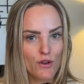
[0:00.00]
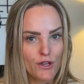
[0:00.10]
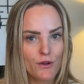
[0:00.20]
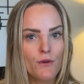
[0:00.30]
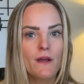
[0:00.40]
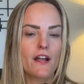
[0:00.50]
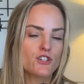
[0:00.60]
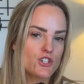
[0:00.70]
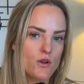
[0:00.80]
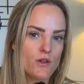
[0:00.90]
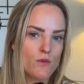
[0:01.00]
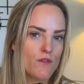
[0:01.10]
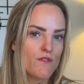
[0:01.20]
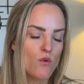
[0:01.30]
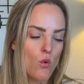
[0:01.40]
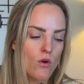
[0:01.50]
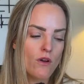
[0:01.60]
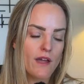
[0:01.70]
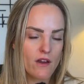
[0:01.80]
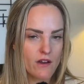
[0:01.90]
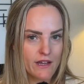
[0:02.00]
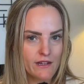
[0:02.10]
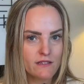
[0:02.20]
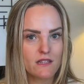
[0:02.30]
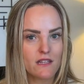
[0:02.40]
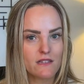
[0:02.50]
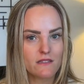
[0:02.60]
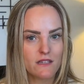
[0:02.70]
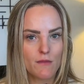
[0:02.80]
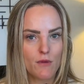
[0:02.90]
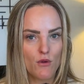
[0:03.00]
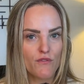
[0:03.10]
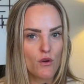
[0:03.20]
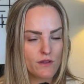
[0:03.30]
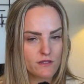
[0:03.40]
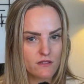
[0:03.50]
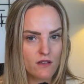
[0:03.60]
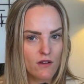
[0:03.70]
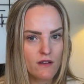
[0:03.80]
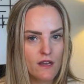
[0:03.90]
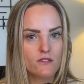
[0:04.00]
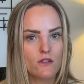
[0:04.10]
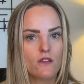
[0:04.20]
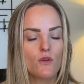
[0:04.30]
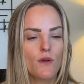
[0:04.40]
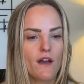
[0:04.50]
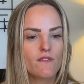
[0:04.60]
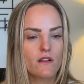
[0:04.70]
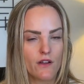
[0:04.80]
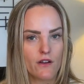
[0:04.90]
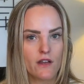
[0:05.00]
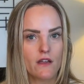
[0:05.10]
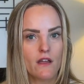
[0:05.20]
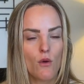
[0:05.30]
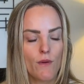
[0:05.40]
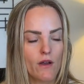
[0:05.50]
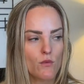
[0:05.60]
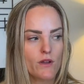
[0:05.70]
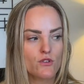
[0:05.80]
you and show you the 4 areas that a CMO focuses on so that you have clarity around